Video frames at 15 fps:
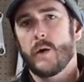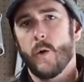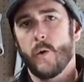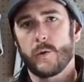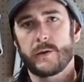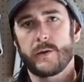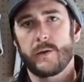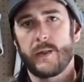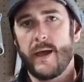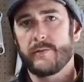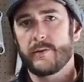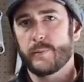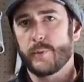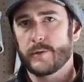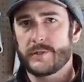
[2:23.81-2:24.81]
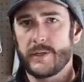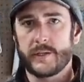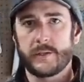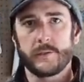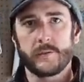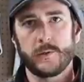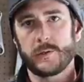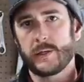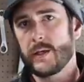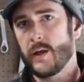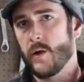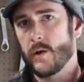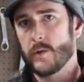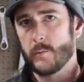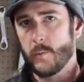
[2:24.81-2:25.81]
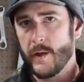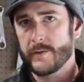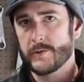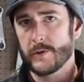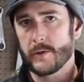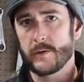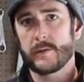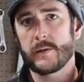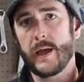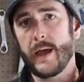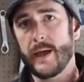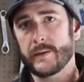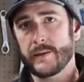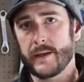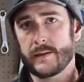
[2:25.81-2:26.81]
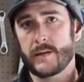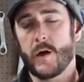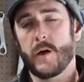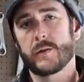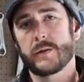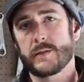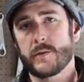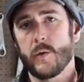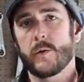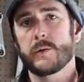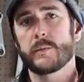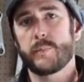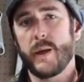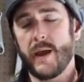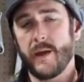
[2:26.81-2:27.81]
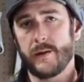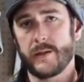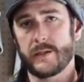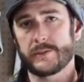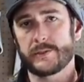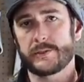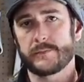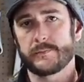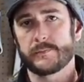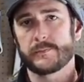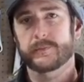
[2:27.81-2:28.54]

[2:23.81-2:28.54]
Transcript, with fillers: or they'll have a particularly hard winter, and that colony is going to perish.